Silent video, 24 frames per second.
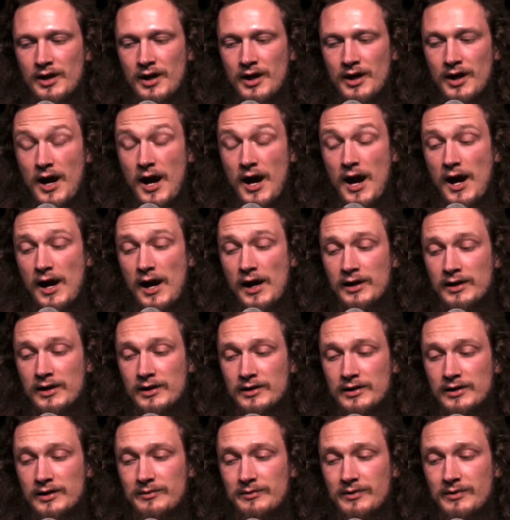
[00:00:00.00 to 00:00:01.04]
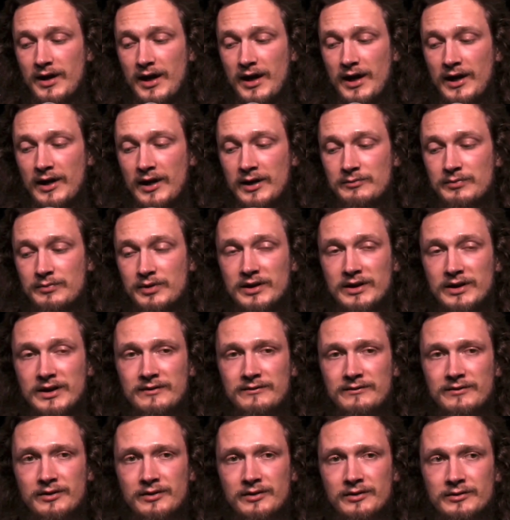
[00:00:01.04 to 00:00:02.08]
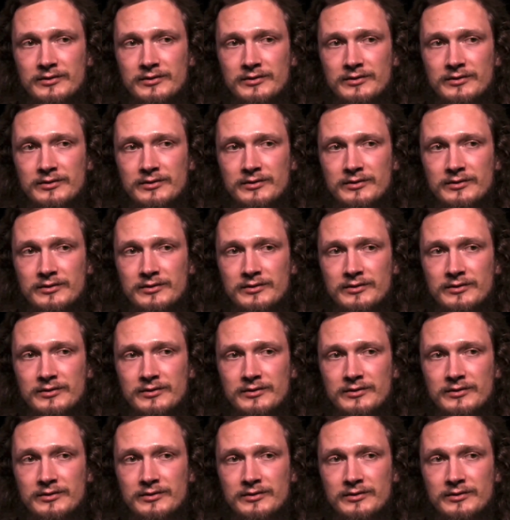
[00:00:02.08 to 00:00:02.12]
I am thy believer.